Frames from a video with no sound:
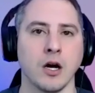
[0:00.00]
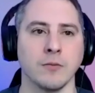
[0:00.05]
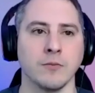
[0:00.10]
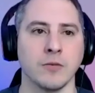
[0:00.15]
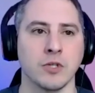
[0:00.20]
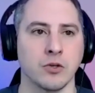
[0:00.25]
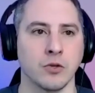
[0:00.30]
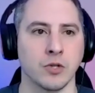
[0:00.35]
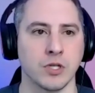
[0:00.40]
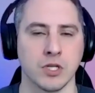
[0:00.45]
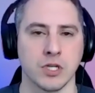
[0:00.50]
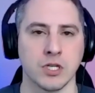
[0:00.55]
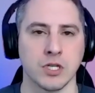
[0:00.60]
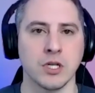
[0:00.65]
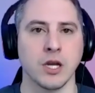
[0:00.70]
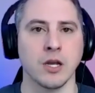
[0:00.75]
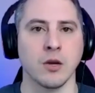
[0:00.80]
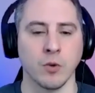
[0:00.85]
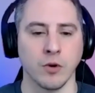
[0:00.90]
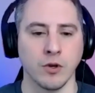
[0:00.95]
So it's a
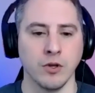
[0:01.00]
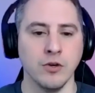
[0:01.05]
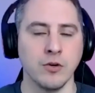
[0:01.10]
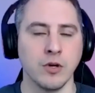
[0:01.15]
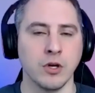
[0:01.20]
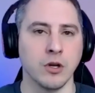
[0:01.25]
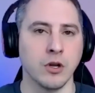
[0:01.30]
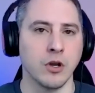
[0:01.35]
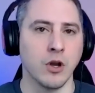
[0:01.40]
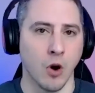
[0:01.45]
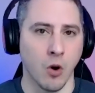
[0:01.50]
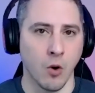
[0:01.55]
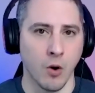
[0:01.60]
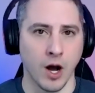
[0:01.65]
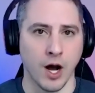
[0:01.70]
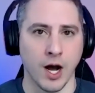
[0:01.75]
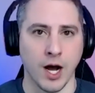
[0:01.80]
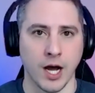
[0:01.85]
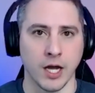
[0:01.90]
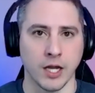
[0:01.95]
site where you can go
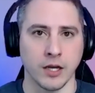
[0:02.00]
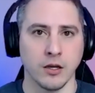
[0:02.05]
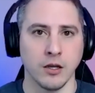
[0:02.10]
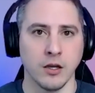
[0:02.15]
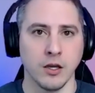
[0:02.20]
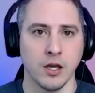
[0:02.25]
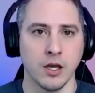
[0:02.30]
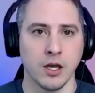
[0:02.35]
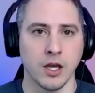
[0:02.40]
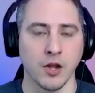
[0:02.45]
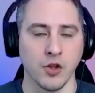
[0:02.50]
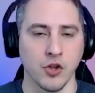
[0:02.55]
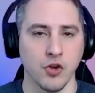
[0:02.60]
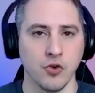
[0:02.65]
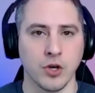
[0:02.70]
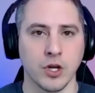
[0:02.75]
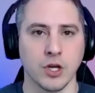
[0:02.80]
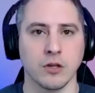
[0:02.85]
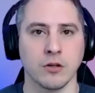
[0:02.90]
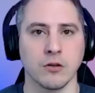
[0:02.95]
on and you
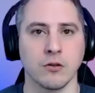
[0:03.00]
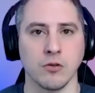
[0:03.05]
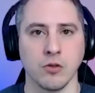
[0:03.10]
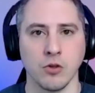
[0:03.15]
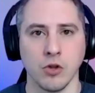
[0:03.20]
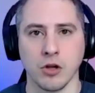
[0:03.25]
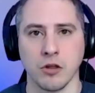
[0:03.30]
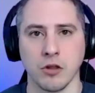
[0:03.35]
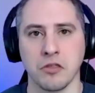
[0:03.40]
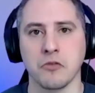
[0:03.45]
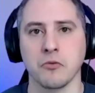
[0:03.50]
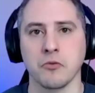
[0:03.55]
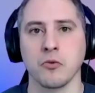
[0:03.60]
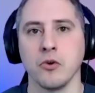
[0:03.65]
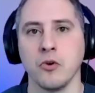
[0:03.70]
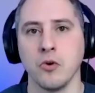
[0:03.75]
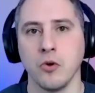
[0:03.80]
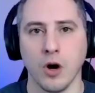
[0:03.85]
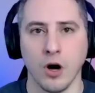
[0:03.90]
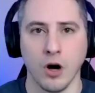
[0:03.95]
can look
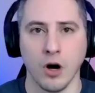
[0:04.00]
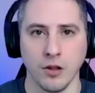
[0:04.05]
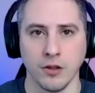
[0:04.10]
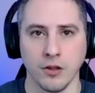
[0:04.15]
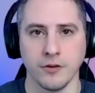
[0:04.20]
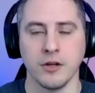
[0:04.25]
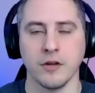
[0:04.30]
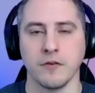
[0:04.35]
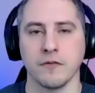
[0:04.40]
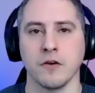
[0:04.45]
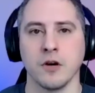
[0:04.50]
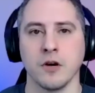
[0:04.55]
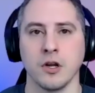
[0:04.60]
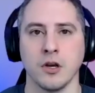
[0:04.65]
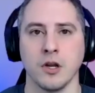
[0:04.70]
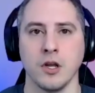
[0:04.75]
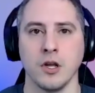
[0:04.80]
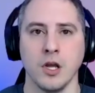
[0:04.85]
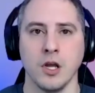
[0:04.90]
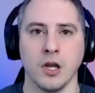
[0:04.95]
through all the different
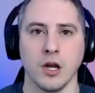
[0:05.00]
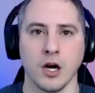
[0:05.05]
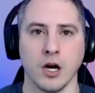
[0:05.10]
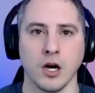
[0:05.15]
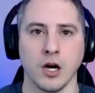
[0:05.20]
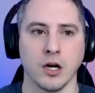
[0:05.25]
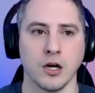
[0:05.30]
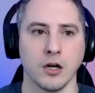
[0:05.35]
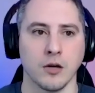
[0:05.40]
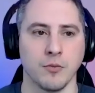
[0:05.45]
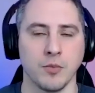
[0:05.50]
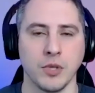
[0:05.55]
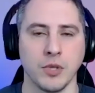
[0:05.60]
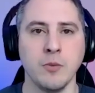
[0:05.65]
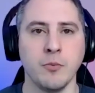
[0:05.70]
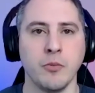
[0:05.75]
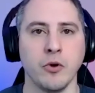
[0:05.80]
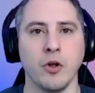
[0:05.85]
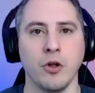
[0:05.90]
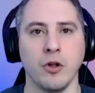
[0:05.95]

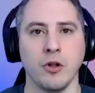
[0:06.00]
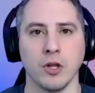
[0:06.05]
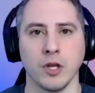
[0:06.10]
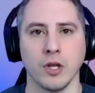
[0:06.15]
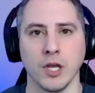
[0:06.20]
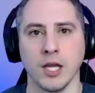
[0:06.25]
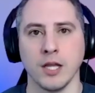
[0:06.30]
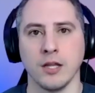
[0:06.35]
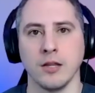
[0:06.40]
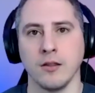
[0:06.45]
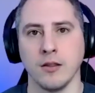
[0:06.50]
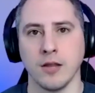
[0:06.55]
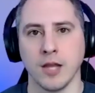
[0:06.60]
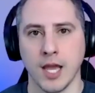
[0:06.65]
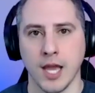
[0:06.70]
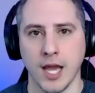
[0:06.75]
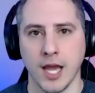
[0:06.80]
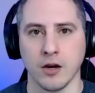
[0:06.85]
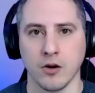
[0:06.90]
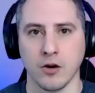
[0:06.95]
people in the
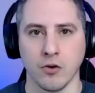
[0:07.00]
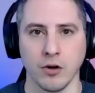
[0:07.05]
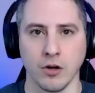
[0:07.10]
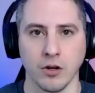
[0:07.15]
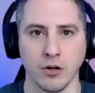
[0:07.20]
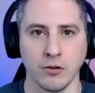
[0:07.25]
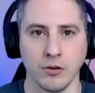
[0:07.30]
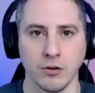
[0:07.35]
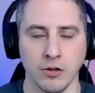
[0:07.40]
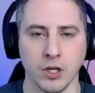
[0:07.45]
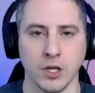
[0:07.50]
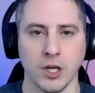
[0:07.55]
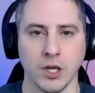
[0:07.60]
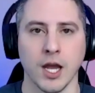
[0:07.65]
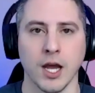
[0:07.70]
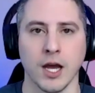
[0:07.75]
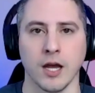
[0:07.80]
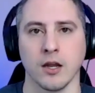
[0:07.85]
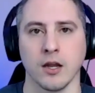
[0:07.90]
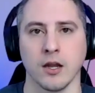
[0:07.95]
category you're looking
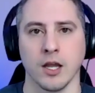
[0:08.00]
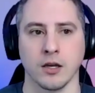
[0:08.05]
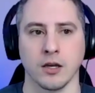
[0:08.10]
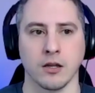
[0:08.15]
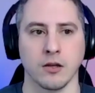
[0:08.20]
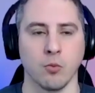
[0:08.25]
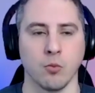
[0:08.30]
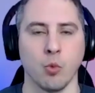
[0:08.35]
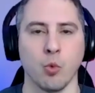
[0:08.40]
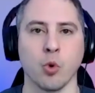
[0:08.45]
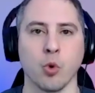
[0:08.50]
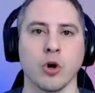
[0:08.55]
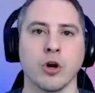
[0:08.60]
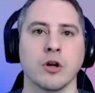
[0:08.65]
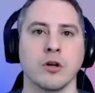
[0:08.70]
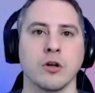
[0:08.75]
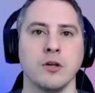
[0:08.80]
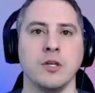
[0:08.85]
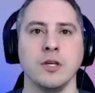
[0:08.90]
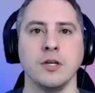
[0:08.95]
at and work
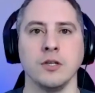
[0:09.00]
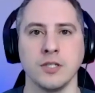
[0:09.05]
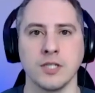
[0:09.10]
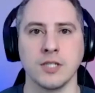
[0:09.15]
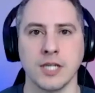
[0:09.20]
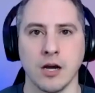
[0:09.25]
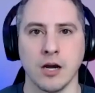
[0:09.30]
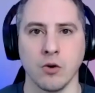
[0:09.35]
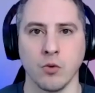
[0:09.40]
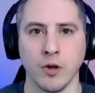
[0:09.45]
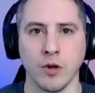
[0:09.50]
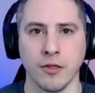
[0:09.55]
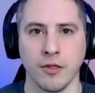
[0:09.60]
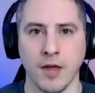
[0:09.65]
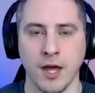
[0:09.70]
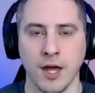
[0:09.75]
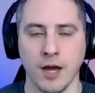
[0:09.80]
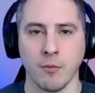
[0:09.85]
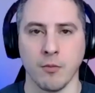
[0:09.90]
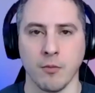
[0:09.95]
deals out with
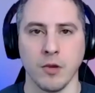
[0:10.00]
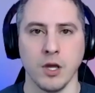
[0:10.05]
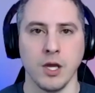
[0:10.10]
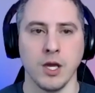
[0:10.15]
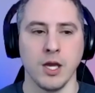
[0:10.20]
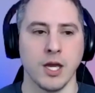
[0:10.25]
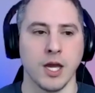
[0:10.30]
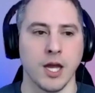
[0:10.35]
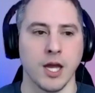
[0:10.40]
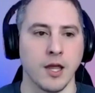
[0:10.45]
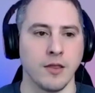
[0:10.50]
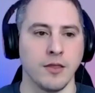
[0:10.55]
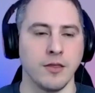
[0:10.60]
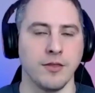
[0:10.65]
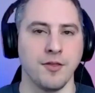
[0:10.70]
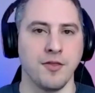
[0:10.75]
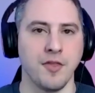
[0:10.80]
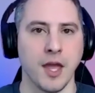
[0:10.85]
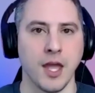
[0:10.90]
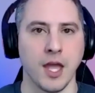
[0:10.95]
them. And
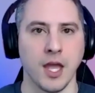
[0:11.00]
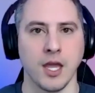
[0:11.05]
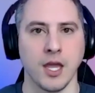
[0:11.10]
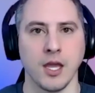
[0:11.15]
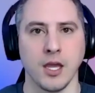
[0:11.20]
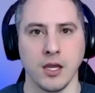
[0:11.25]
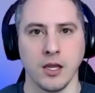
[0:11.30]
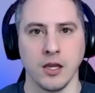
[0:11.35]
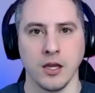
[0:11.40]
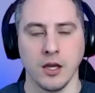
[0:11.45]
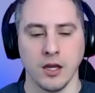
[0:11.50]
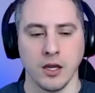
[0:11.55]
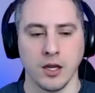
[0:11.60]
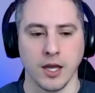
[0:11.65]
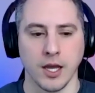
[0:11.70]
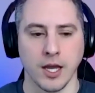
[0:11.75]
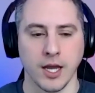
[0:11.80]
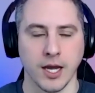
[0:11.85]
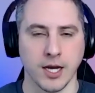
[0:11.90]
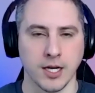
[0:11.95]
they,
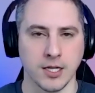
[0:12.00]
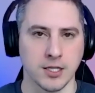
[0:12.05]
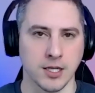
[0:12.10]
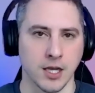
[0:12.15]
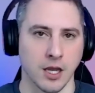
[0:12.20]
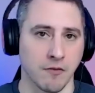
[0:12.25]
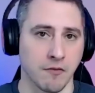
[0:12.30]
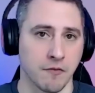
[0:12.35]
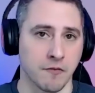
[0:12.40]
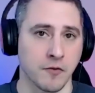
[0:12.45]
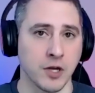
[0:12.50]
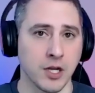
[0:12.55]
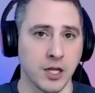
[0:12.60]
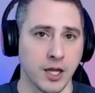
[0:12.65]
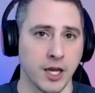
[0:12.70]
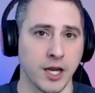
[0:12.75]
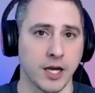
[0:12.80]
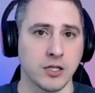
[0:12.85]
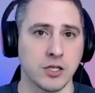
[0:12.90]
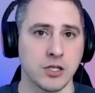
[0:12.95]
as a
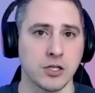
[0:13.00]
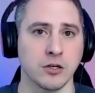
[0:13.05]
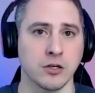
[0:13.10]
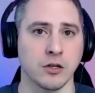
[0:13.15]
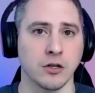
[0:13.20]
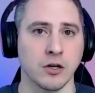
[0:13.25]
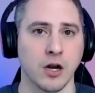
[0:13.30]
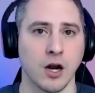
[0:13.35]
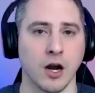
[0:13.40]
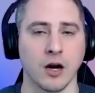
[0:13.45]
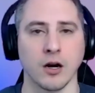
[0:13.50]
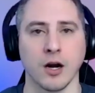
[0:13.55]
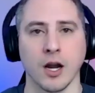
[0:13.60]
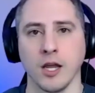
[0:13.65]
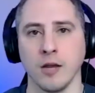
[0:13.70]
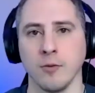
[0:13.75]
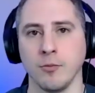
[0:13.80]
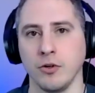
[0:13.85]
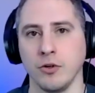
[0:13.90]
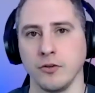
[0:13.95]
freelancer, are
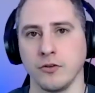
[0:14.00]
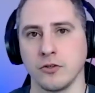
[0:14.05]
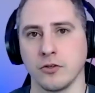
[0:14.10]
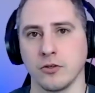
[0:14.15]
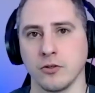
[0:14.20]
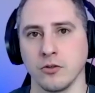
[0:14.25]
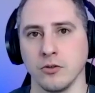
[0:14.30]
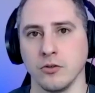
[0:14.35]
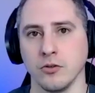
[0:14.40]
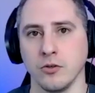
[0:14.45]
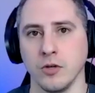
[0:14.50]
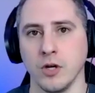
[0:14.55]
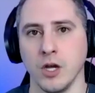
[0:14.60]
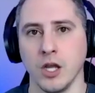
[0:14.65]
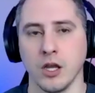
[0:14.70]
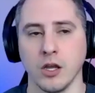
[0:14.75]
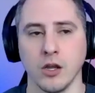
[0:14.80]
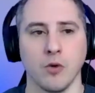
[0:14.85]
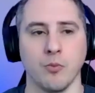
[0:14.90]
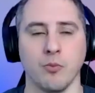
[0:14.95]
able to,
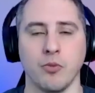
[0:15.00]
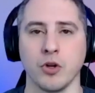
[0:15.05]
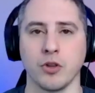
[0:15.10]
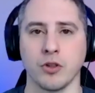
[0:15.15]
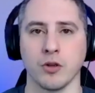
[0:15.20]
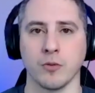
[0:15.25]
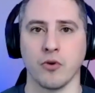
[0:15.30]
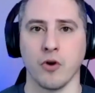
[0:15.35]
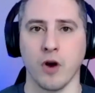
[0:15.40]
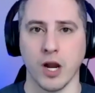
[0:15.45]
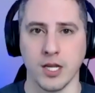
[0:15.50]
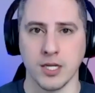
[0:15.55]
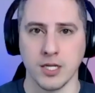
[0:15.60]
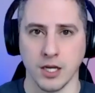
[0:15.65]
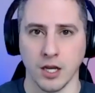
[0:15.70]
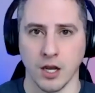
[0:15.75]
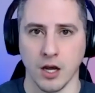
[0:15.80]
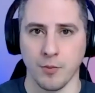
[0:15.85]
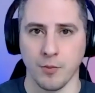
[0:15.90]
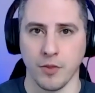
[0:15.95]
you know, put the
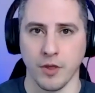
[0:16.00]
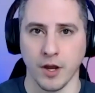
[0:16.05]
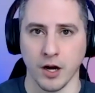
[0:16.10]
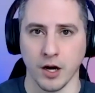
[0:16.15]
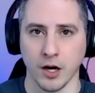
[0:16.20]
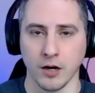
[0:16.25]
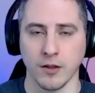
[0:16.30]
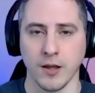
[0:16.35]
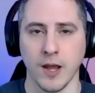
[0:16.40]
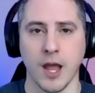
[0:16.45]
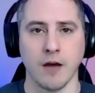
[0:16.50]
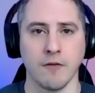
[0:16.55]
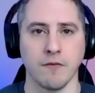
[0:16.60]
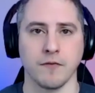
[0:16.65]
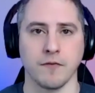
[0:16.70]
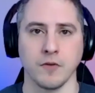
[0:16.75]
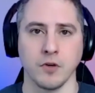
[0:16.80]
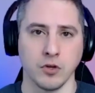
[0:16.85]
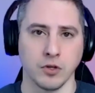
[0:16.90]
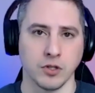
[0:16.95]
pricing up there. They have
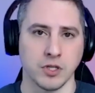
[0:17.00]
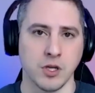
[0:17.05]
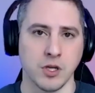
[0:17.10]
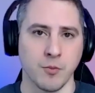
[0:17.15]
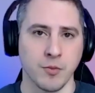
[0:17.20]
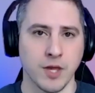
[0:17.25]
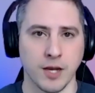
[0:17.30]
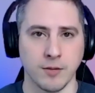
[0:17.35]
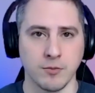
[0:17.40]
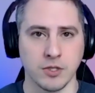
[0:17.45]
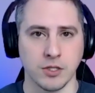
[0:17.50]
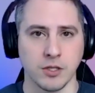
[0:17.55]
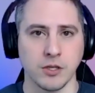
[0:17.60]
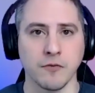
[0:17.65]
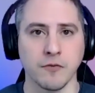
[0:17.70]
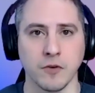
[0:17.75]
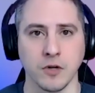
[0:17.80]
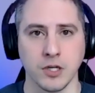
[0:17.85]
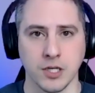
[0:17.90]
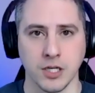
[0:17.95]
sometimes
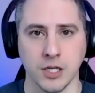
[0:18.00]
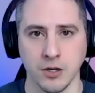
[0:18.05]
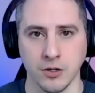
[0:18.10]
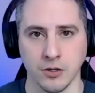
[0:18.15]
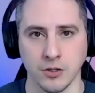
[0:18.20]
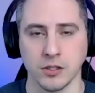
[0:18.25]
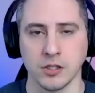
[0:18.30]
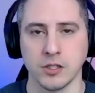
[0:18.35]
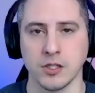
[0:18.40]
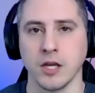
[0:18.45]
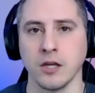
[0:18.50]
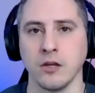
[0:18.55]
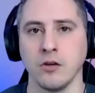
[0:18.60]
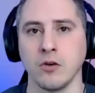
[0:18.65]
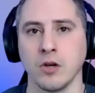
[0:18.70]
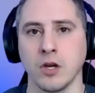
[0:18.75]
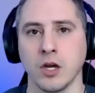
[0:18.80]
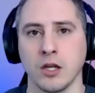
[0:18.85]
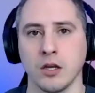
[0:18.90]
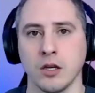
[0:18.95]
different tiers that you
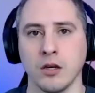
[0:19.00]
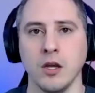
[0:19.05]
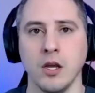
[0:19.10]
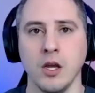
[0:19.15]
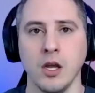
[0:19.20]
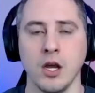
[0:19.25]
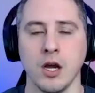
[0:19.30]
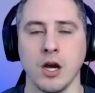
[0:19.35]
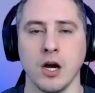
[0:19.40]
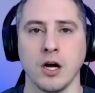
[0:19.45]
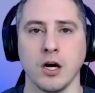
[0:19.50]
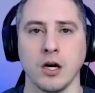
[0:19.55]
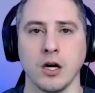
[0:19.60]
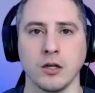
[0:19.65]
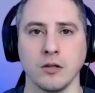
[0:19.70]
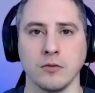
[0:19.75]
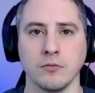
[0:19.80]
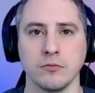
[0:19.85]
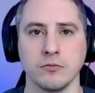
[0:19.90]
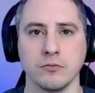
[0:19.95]
can,
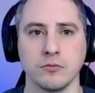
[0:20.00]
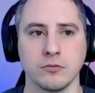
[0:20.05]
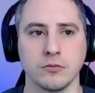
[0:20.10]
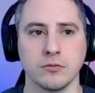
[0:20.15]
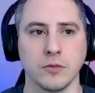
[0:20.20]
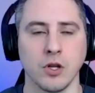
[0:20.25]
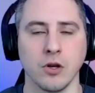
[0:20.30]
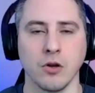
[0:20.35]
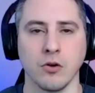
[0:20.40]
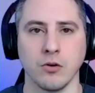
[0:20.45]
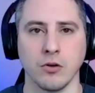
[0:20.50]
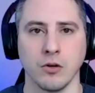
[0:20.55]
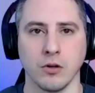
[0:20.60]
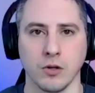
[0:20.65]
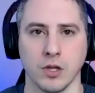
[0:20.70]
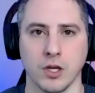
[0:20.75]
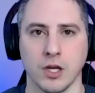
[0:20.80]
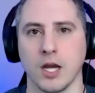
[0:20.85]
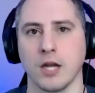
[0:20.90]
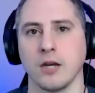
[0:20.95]
you know,
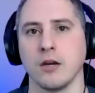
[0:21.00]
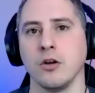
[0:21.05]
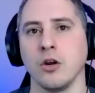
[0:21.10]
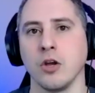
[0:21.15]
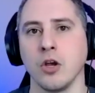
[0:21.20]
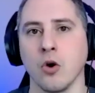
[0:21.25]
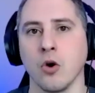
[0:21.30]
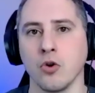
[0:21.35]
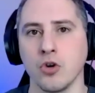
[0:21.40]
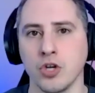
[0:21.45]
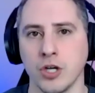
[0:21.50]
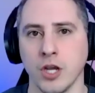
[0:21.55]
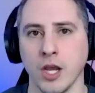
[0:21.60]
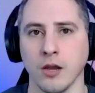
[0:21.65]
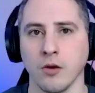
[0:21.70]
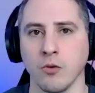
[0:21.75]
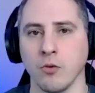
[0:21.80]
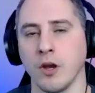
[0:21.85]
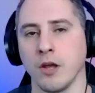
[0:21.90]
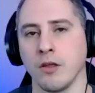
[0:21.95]
kind of negotiate
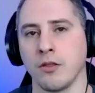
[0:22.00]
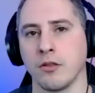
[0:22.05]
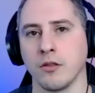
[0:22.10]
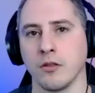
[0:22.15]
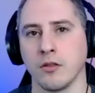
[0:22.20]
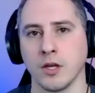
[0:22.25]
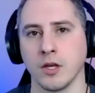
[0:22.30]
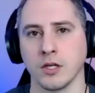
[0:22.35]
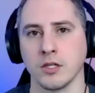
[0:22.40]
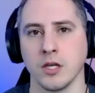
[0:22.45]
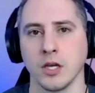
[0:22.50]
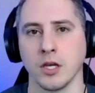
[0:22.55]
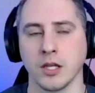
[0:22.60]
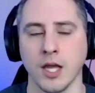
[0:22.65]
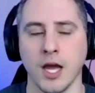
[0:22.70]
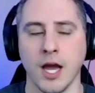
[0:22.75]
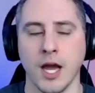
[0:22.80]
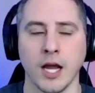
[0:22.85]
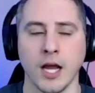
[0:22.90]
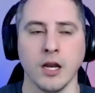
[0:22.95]
with and things like
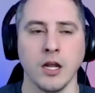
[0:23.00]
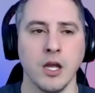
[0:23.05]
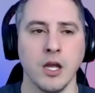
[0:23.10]
that.